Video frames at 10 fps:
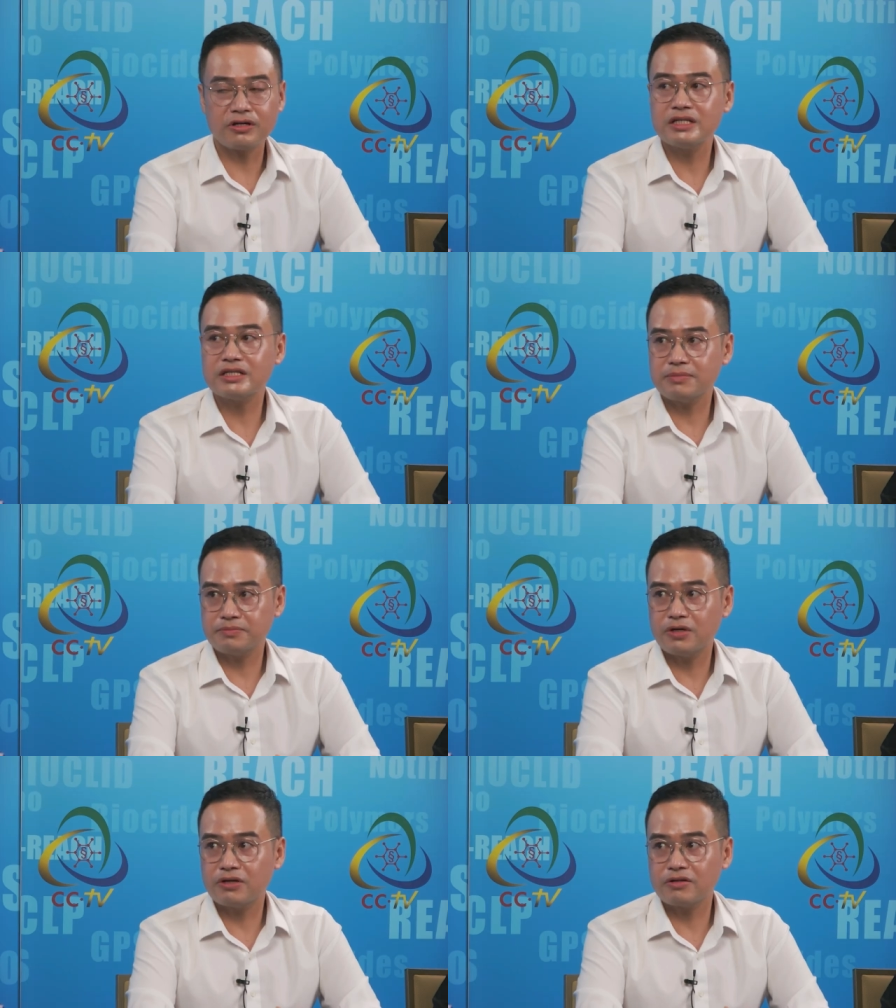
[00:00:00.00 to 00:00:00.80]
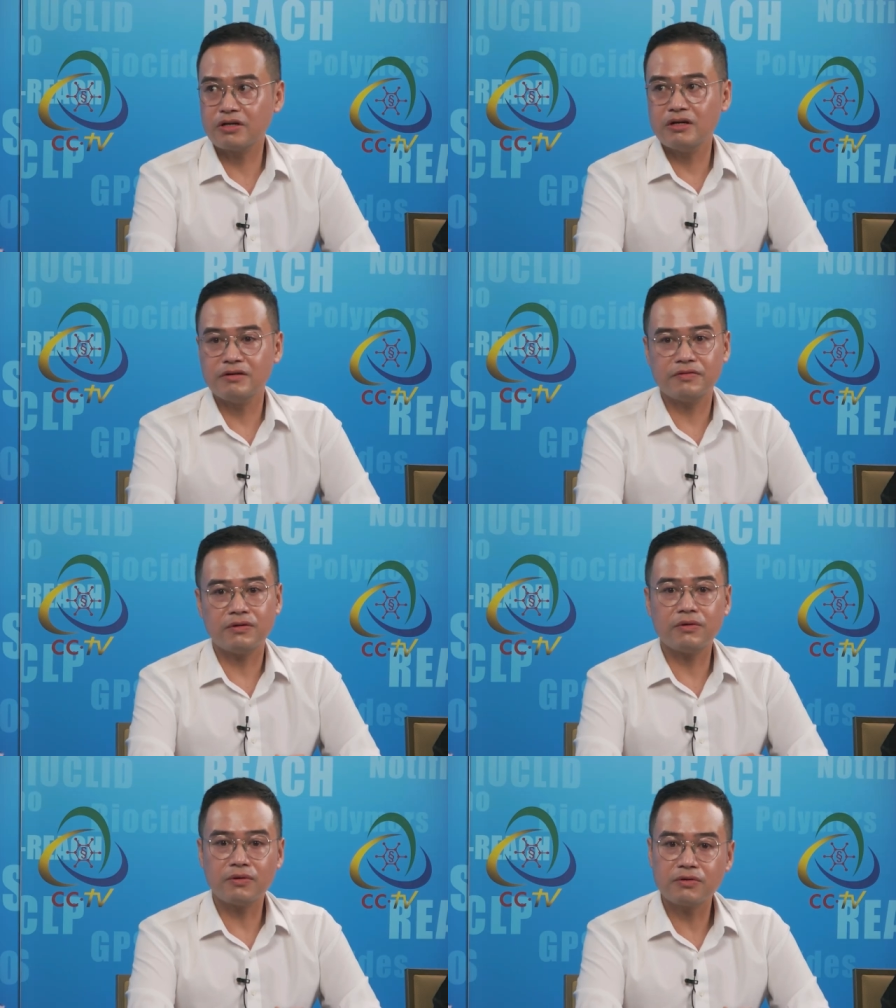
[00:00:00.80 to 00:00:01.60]
support
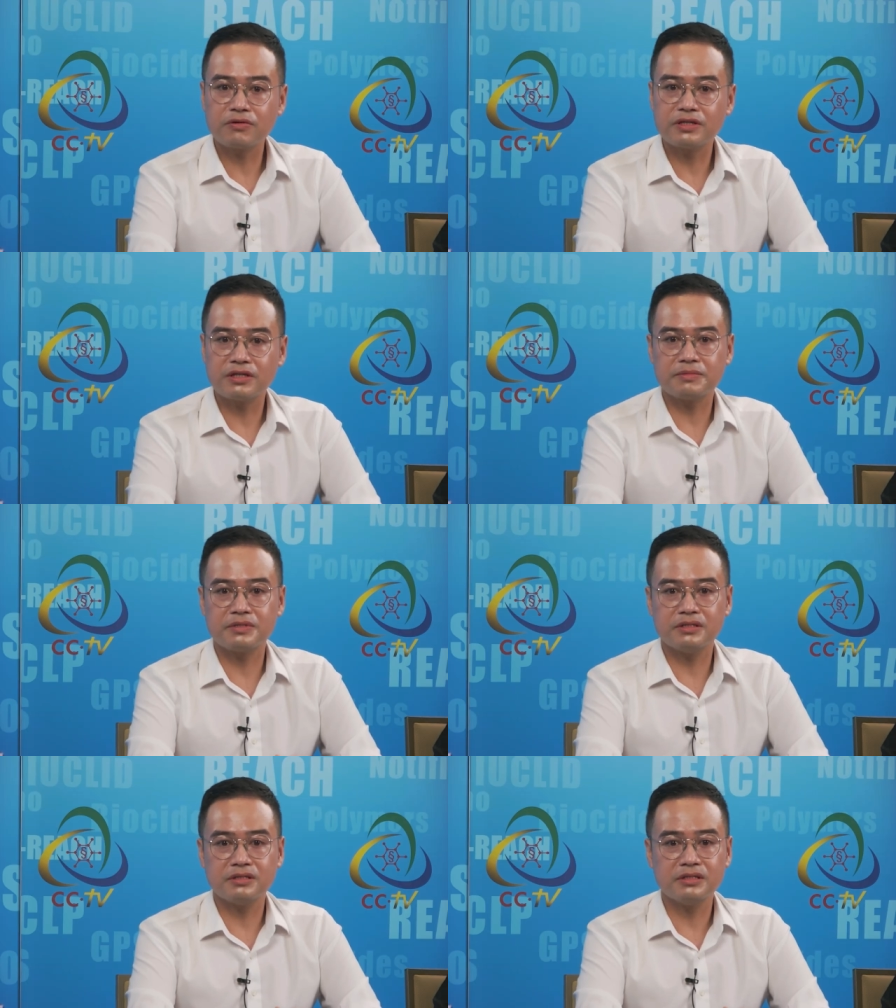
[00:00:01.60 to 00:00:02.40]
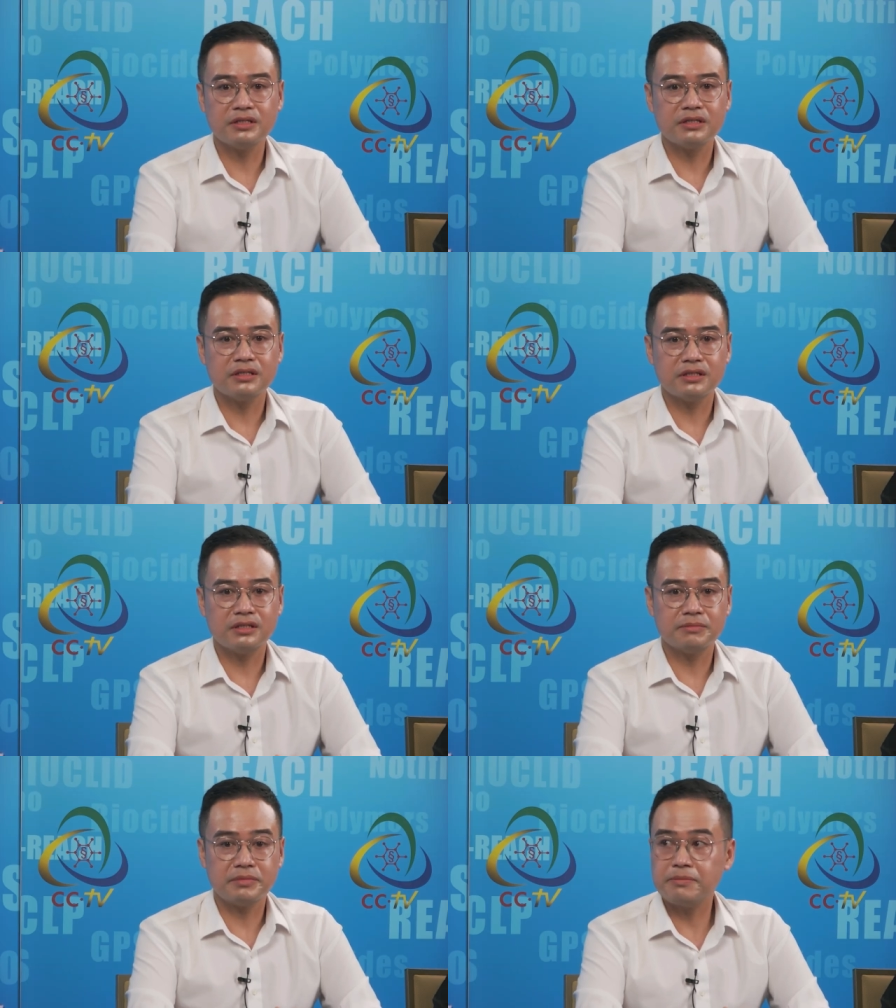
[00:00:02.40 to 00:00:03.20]
for all the, the uh,
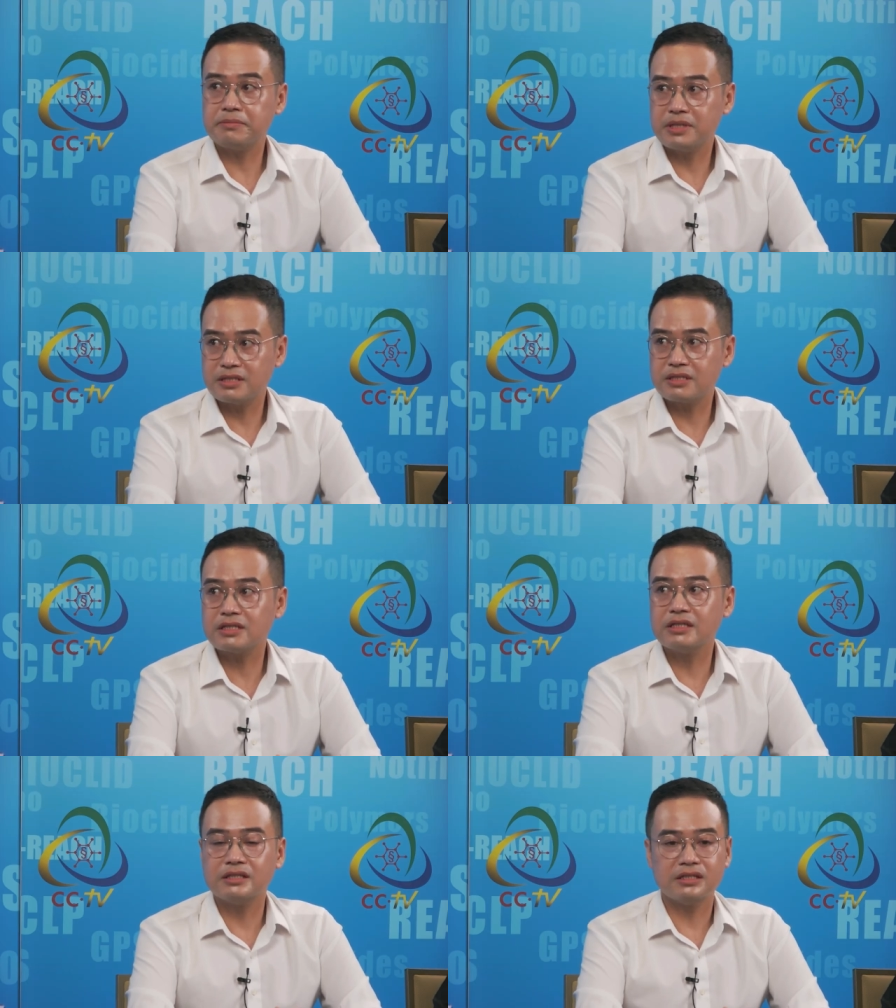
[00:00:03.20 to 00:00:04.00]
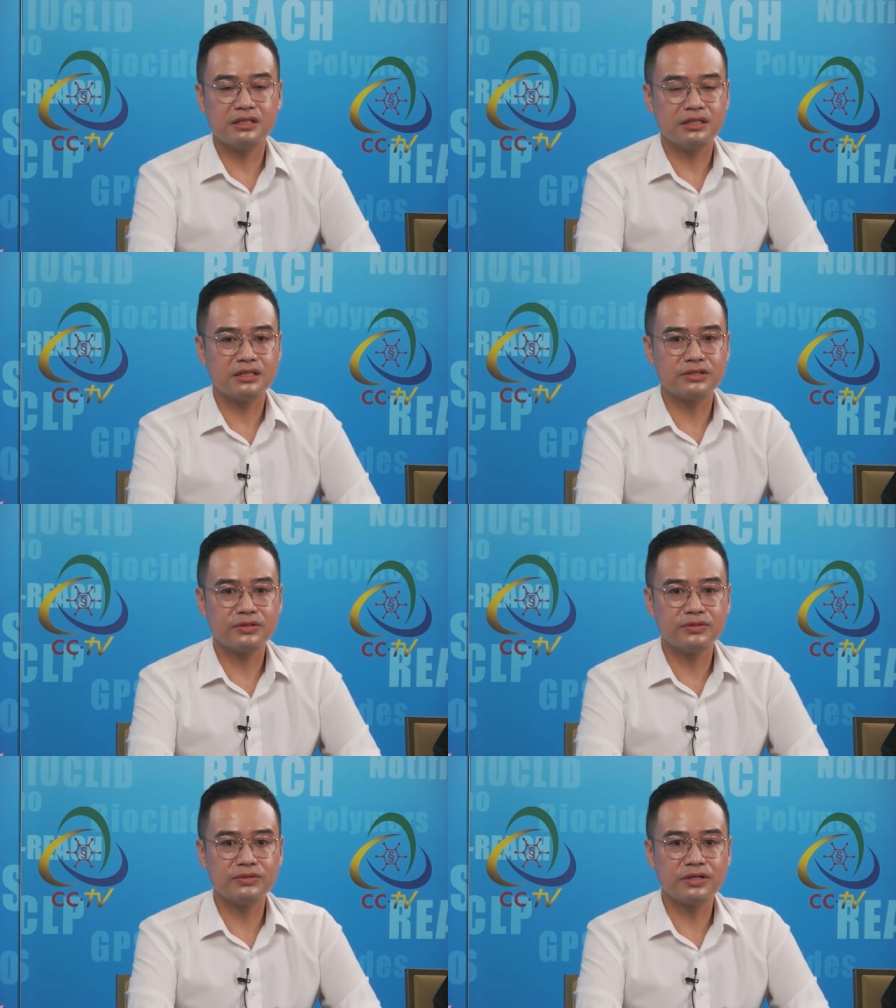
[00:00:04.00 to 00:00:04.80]
members uh,
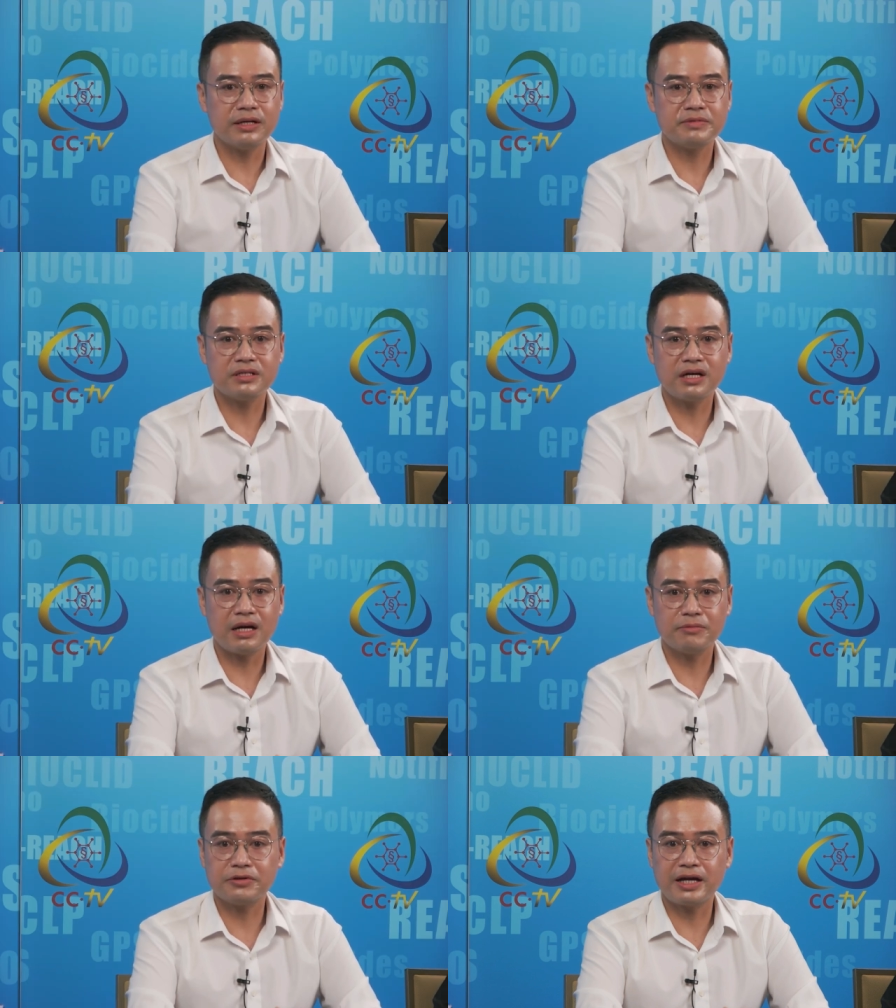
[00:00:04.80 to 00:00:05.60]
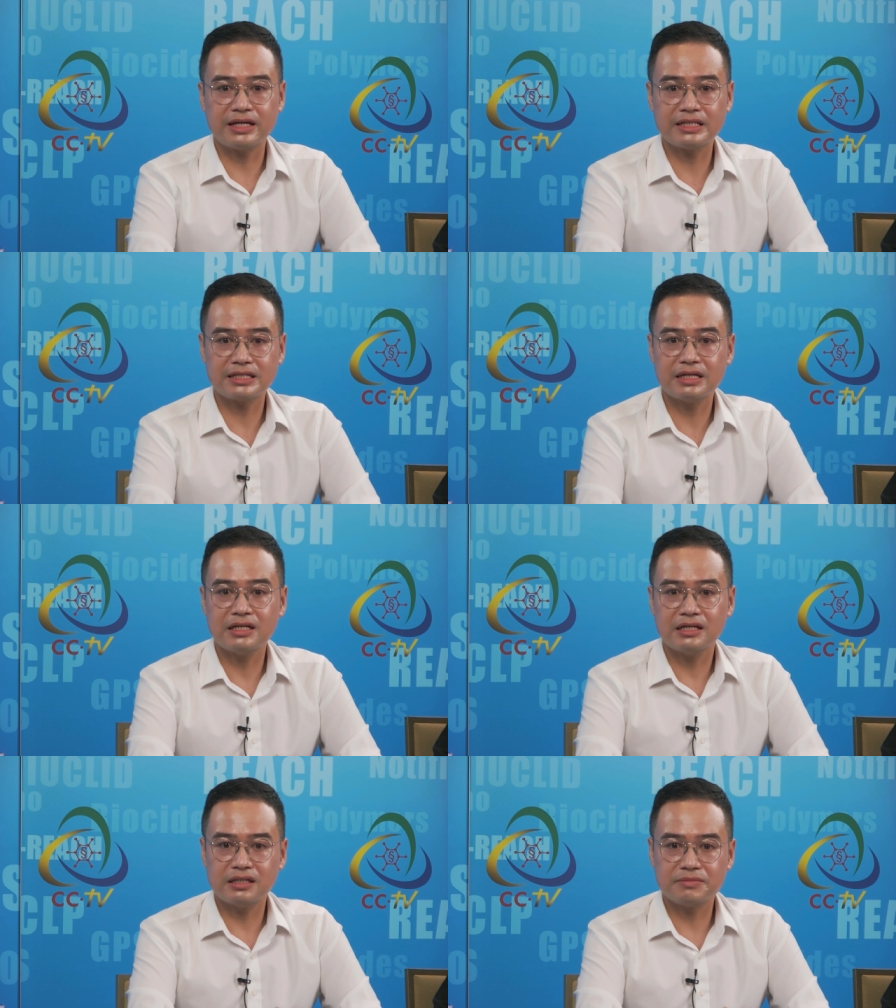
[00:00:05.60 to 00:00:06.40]
to have the harmonized
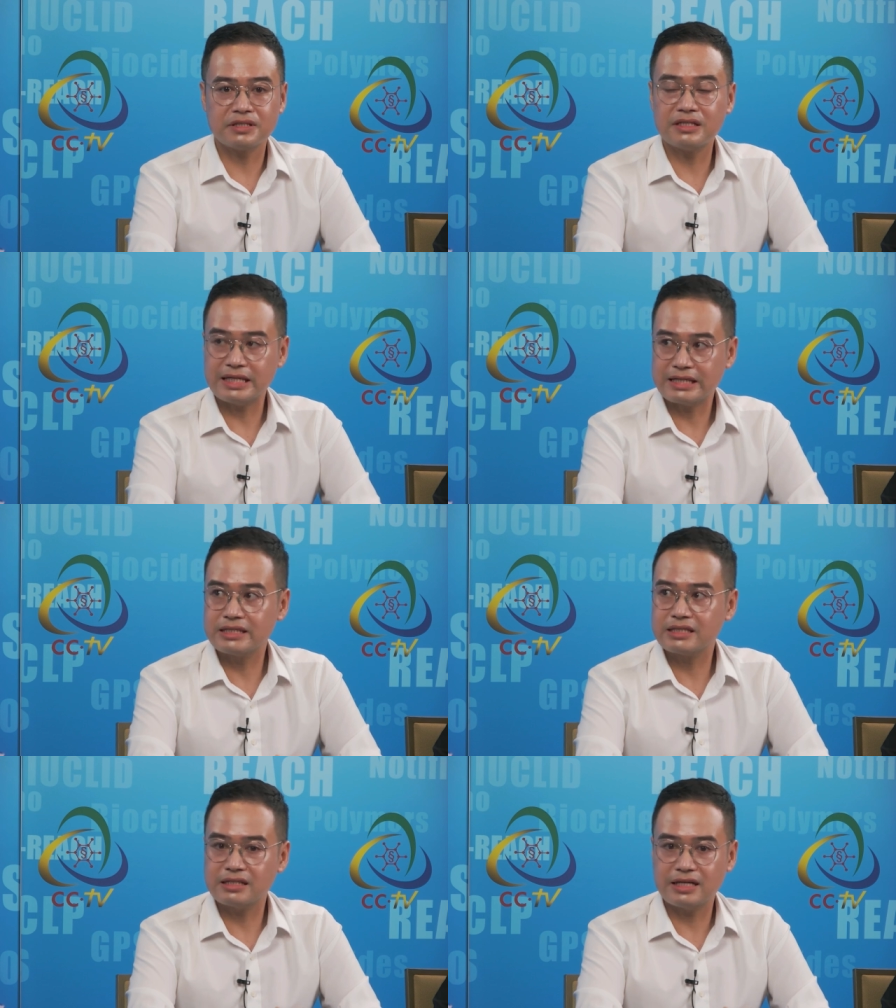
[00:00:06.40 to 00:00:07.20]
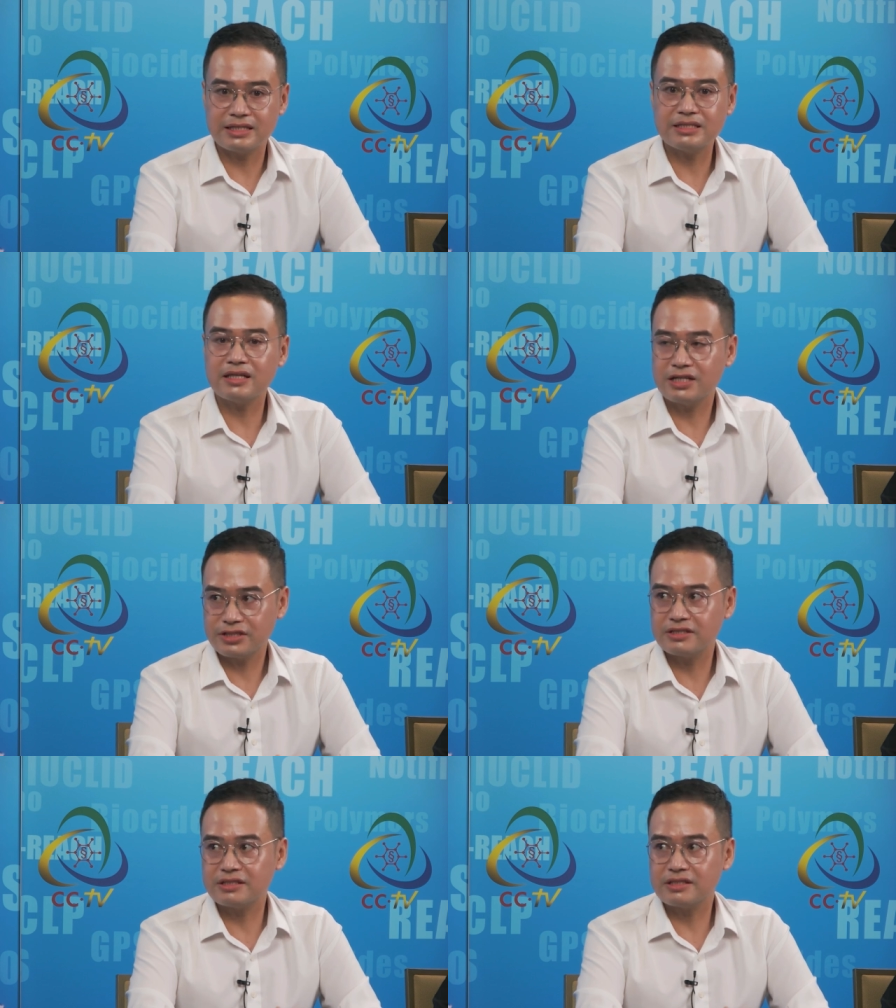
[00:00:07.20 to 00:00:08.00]
of the leg
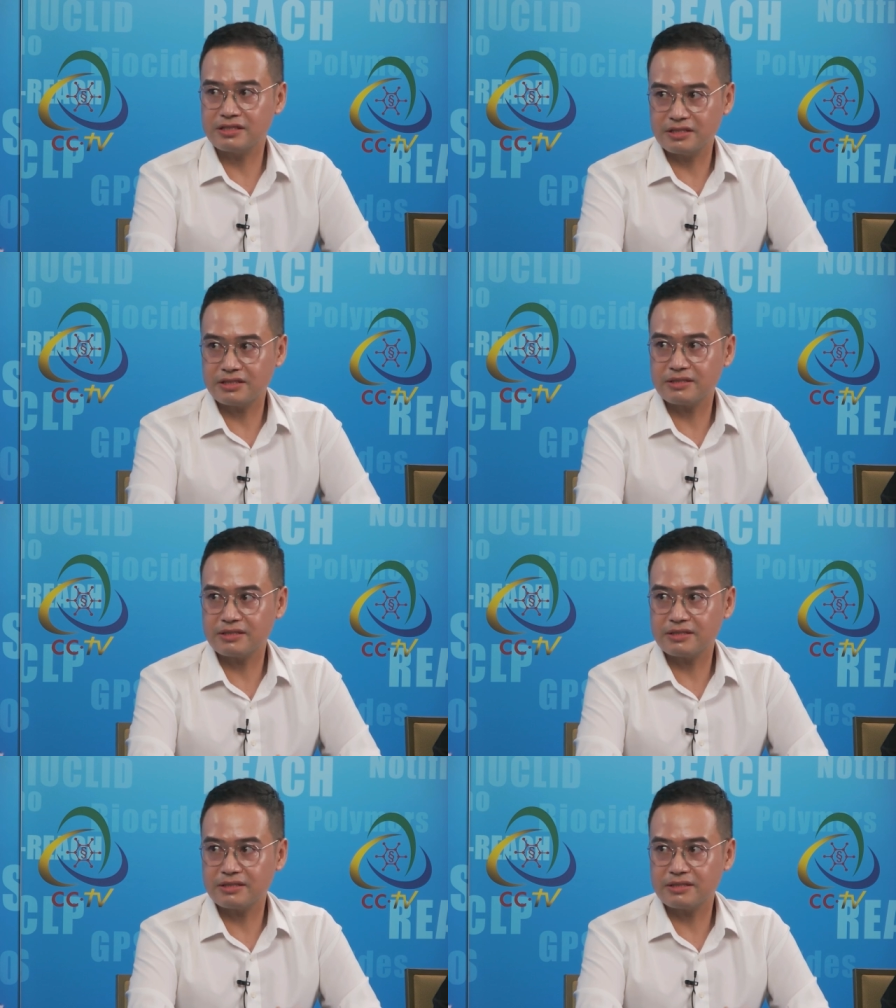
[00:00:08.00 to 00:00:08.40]
legislation. Yes.